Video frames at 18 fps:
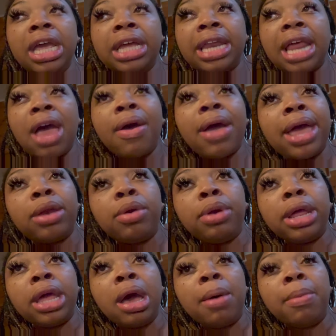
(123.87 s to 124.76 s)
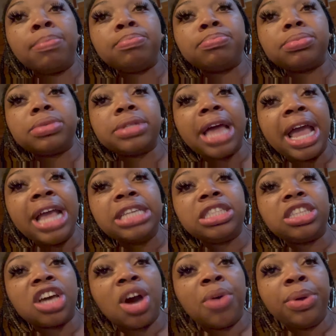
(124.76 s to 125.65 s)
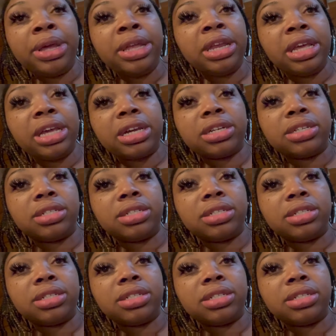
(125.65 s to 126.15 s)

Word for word: They don't got no damn things to go in it.